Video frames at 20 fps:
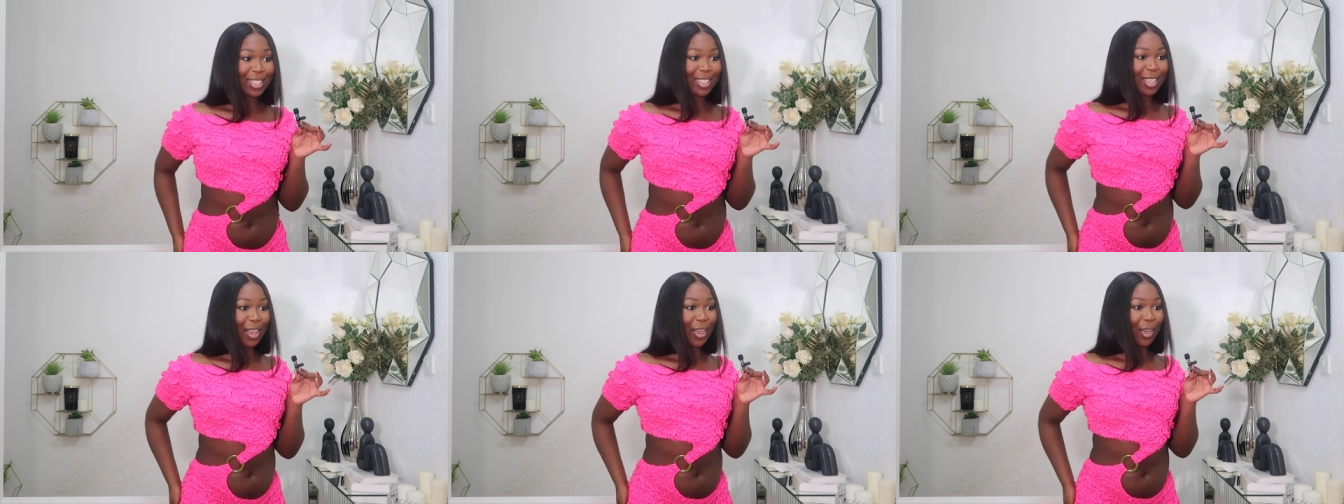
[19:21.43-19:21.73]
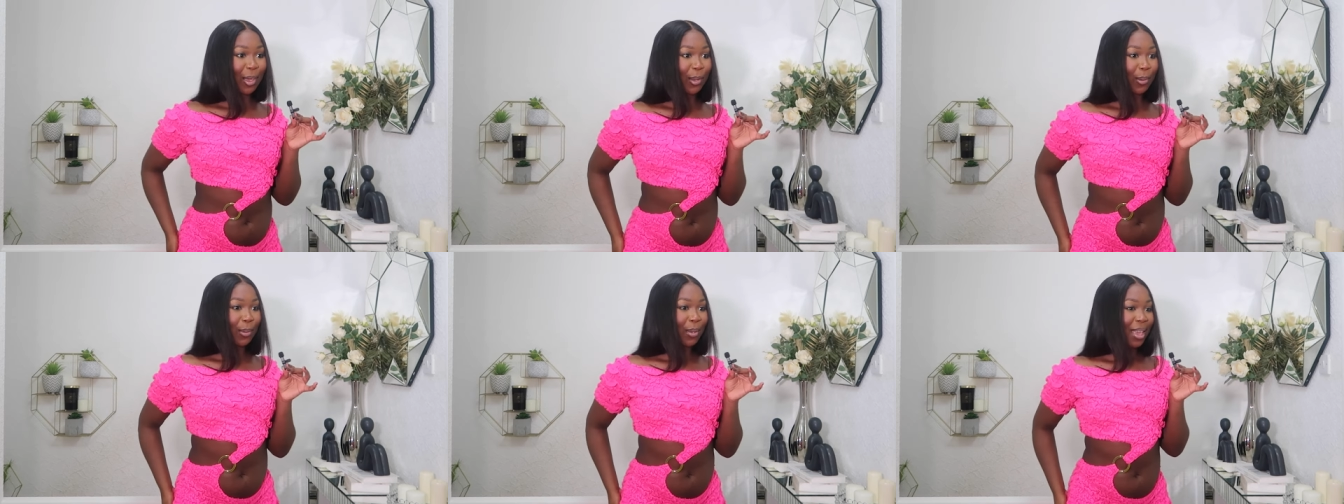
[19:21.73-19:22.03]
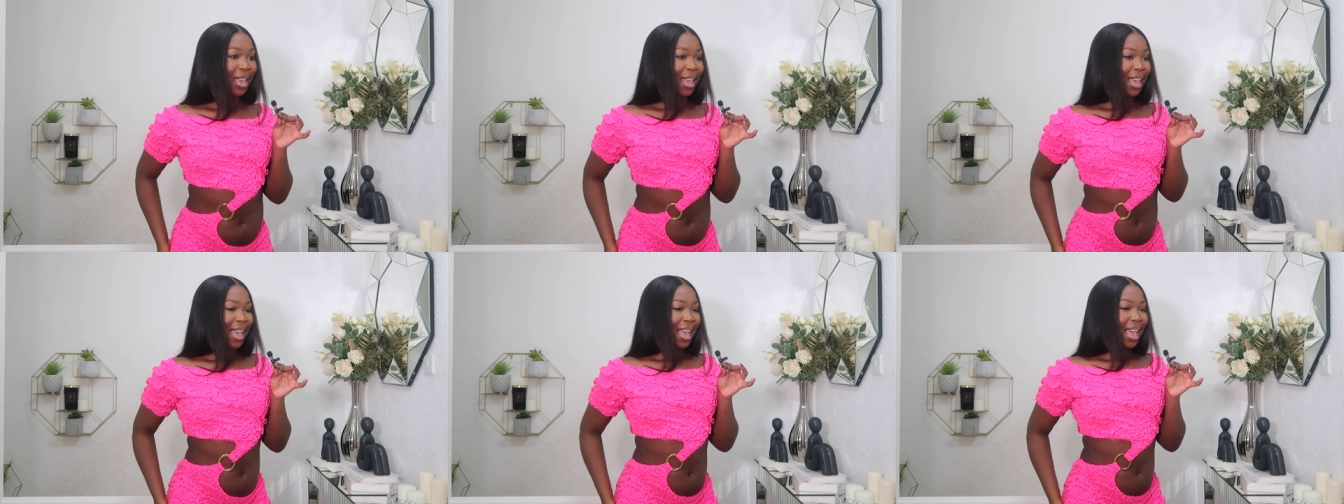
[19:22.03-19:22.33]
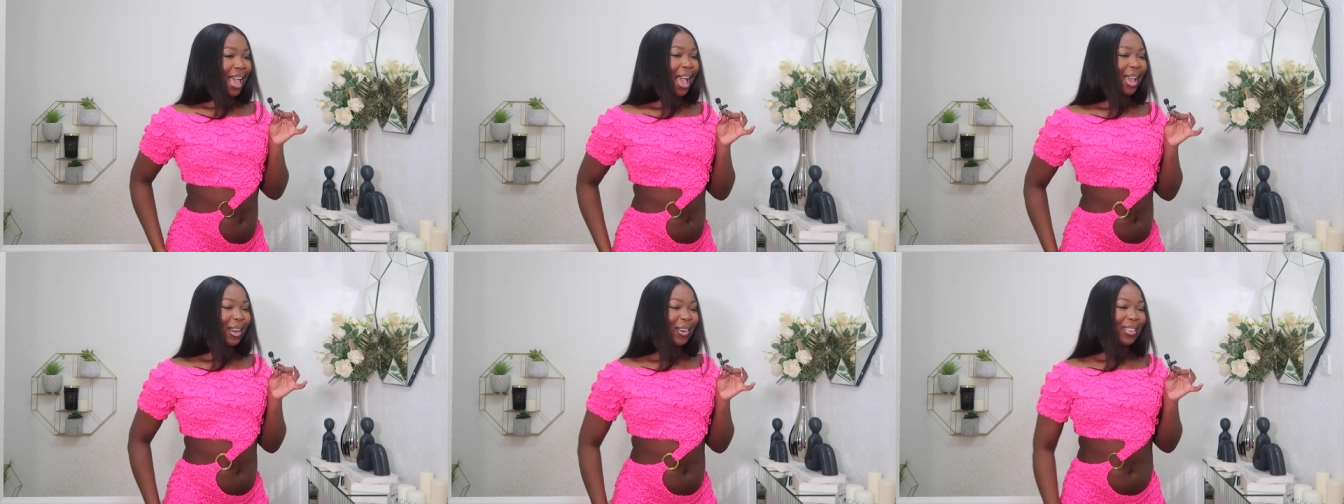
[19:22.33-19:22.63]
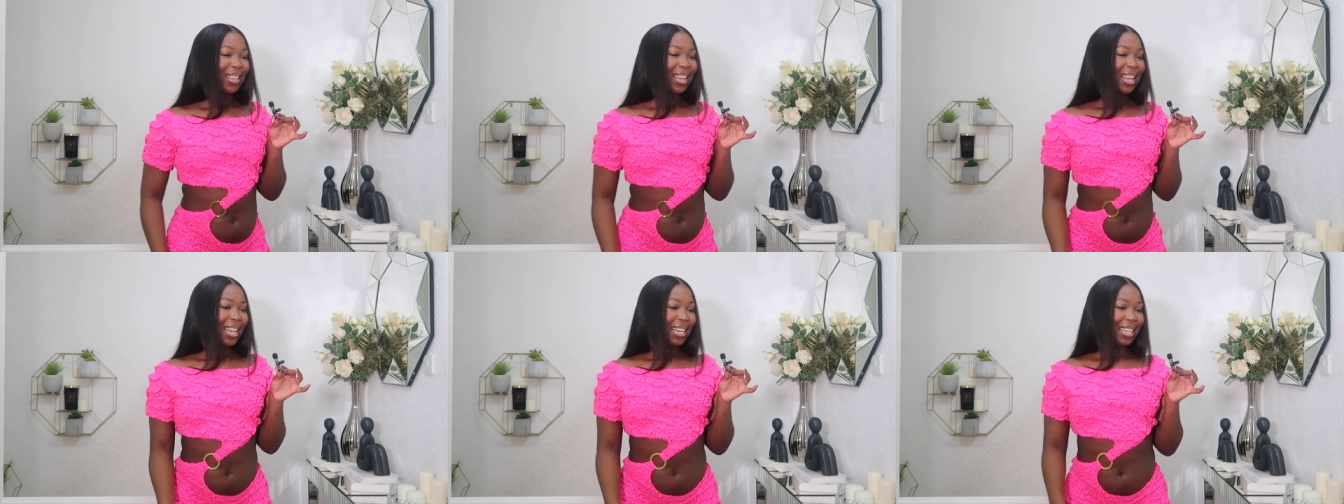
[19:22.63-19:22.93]
So I
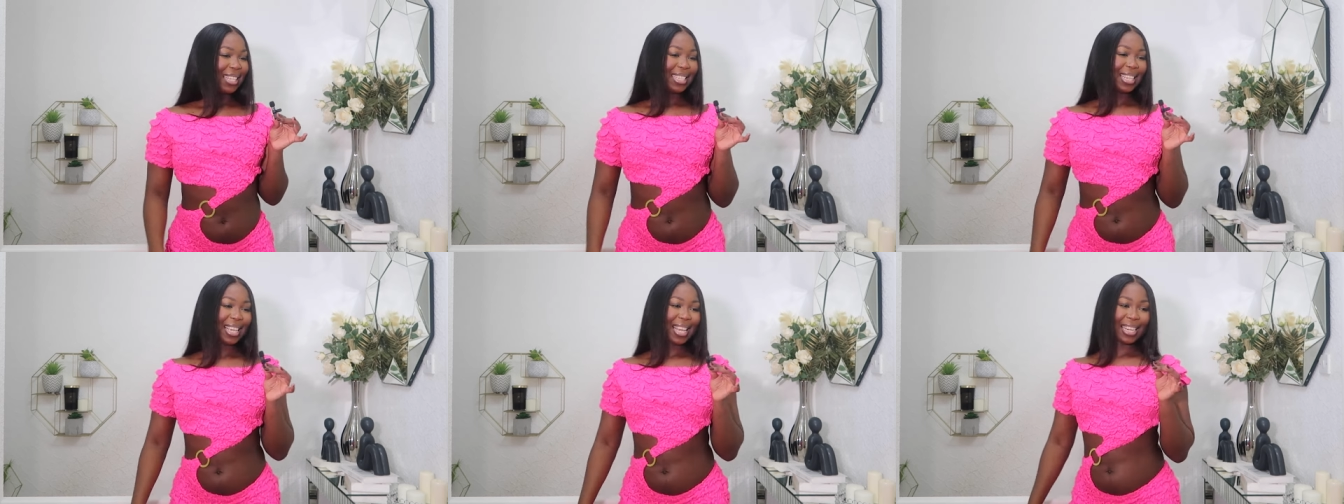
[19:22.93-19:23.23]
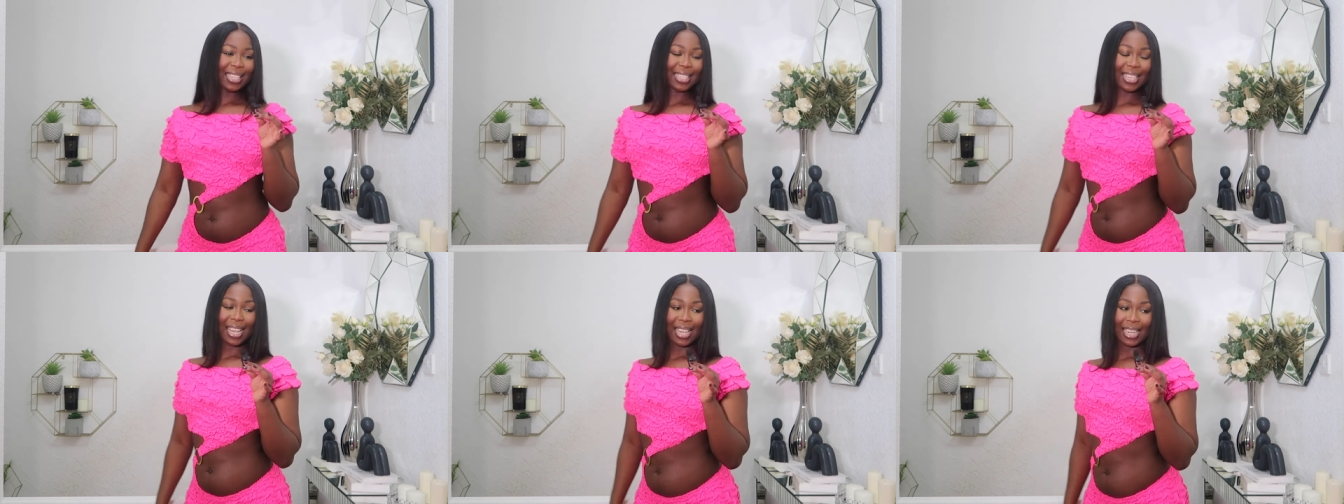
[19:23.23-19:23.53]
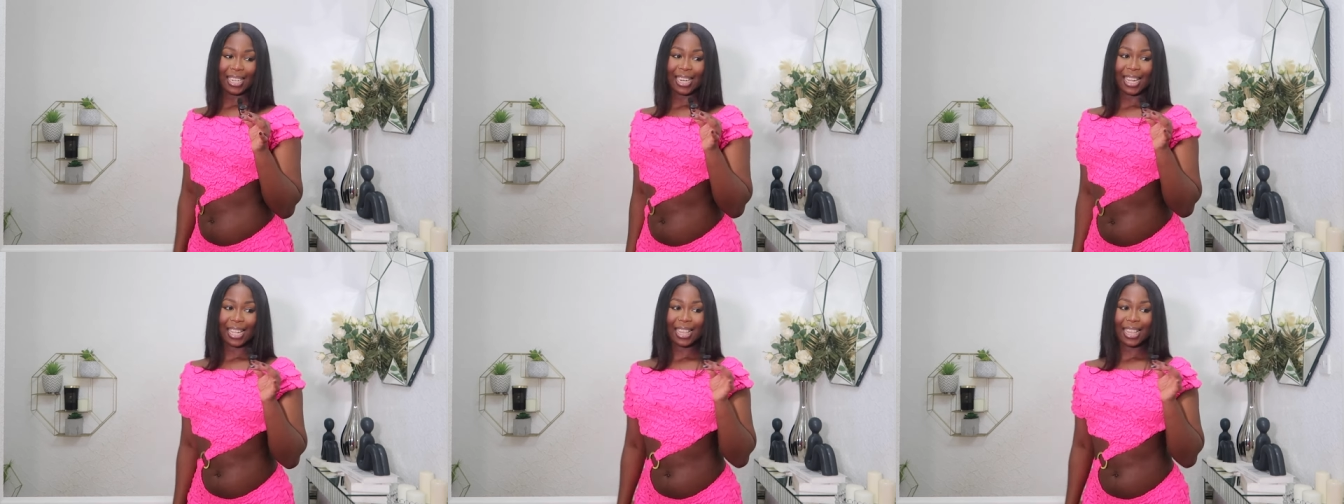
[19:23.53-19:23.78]
don't think I need to get it tailored.